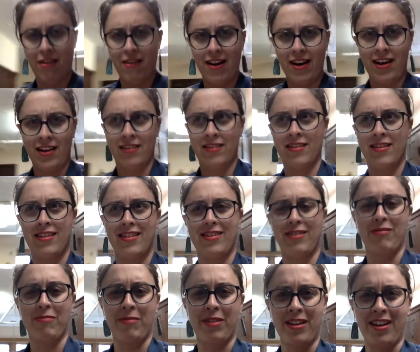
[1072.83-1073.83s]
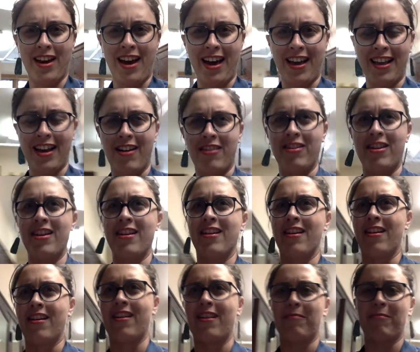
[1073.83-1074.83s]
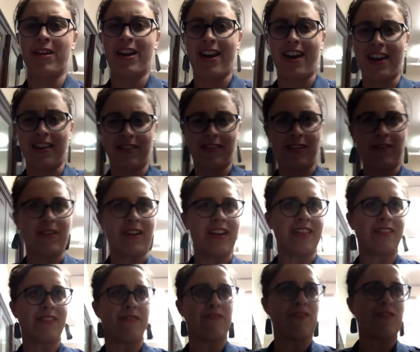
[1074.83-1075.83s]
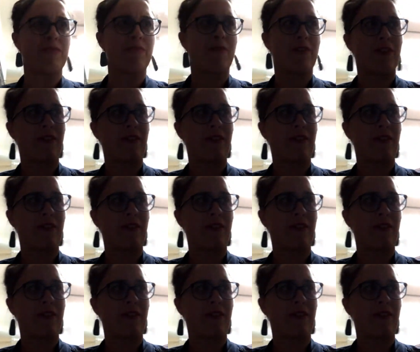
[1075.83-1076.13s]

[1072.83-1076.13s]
right. So I'm going to head out here. I'm going to ask you guys a few more